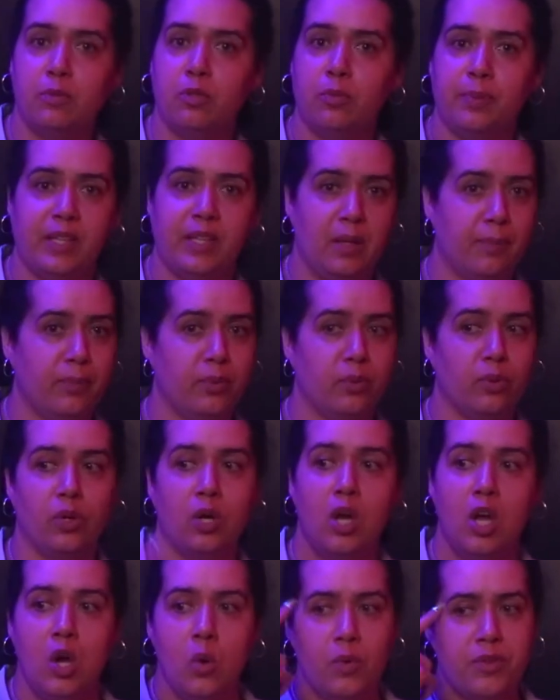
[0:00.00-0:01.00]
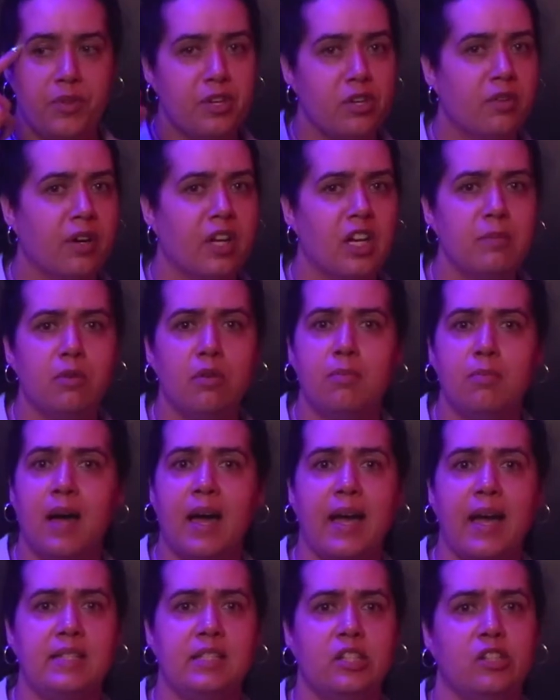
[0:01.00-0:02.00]
people with incredible
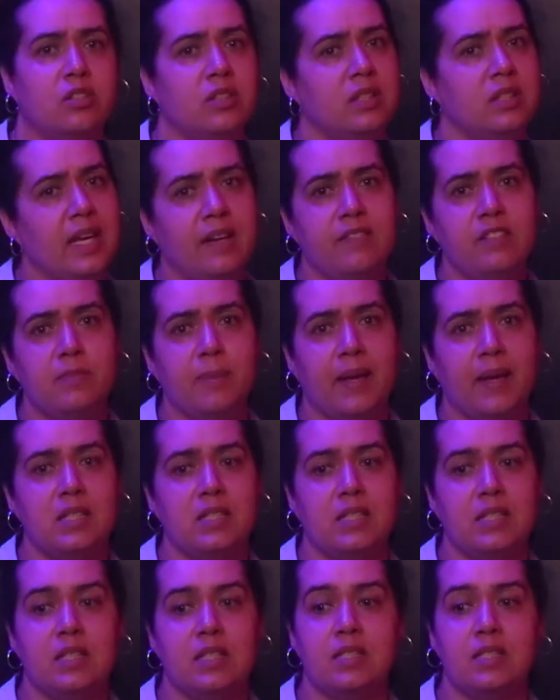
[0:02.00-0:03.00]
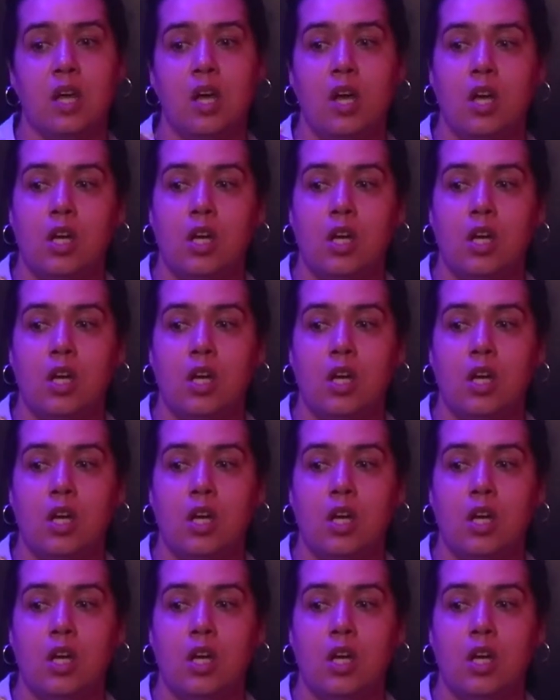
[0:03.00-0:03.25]
minds and creative spaces